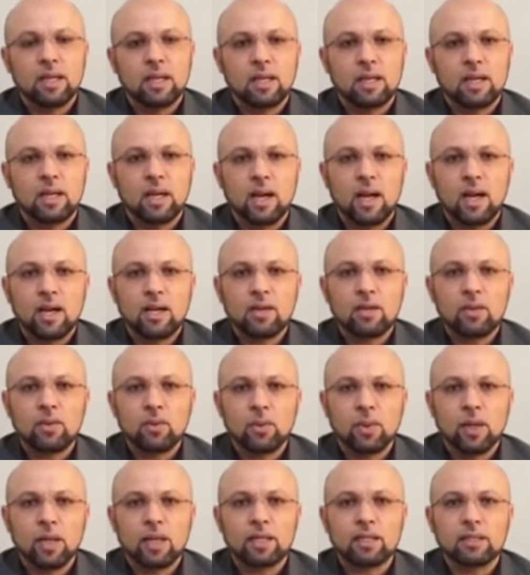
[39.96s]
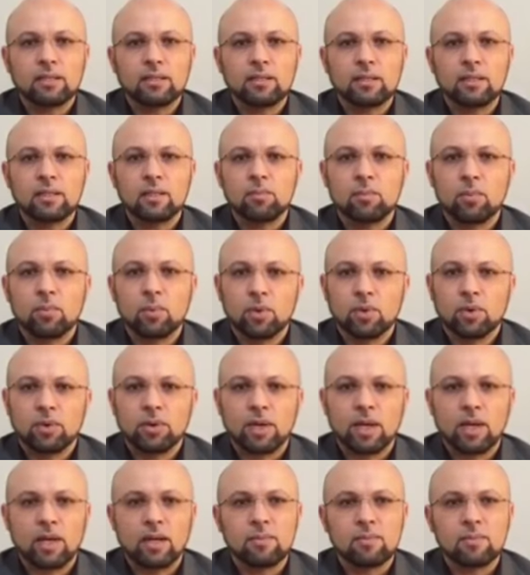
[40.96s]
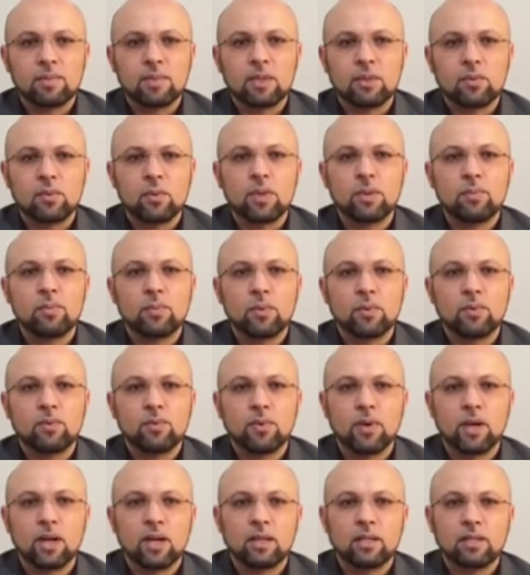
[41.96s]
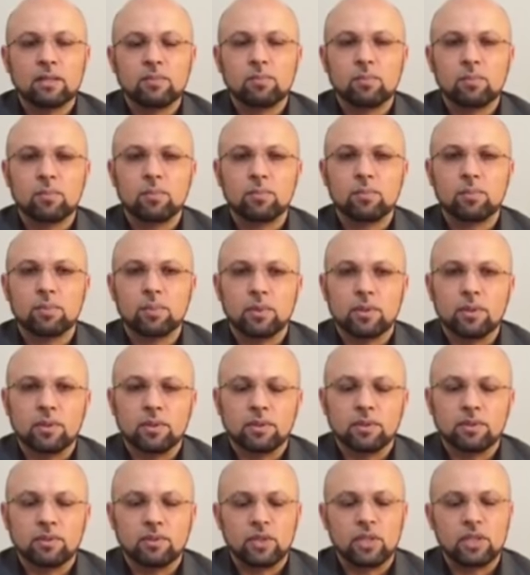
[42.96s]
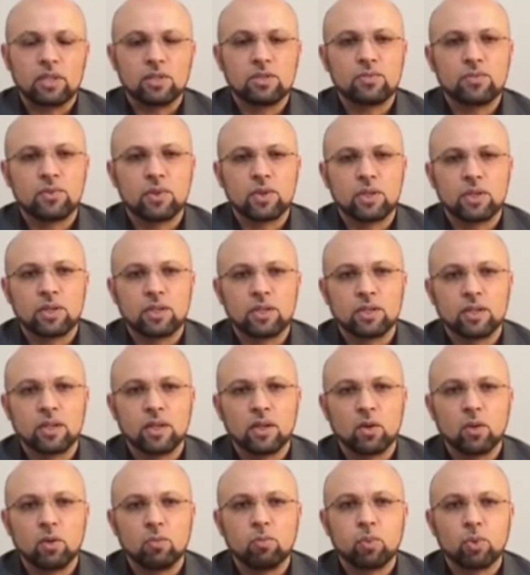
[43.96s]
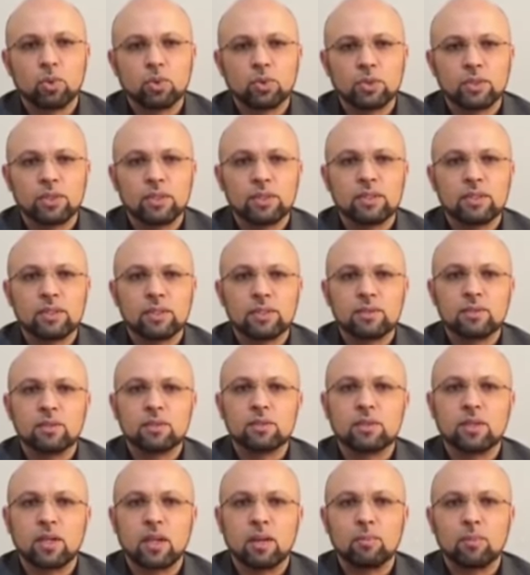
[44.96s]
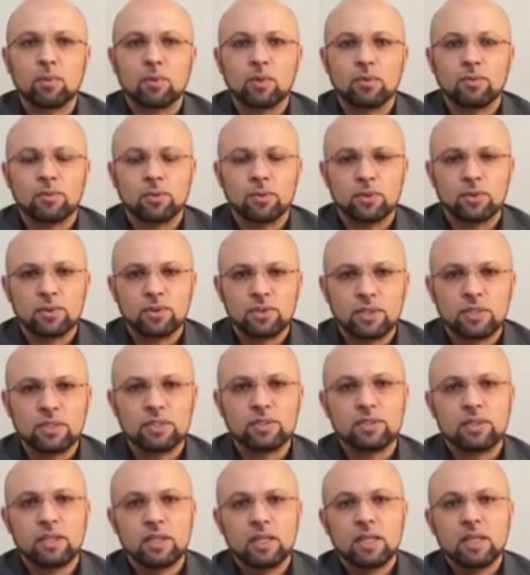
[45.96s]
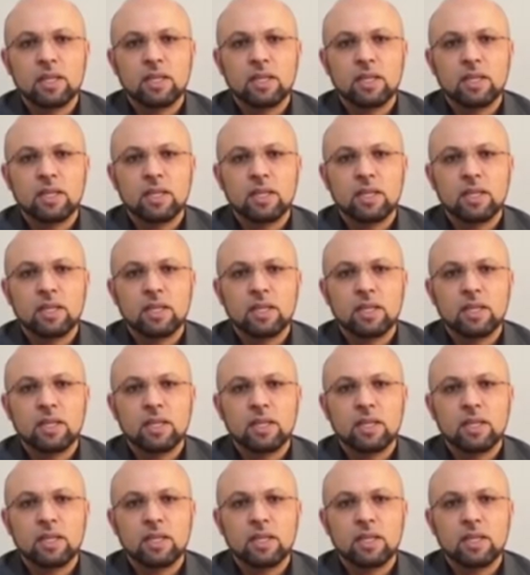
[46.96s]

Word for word: uh, high quality programs and we provide uh, transfer opportunities to top universities.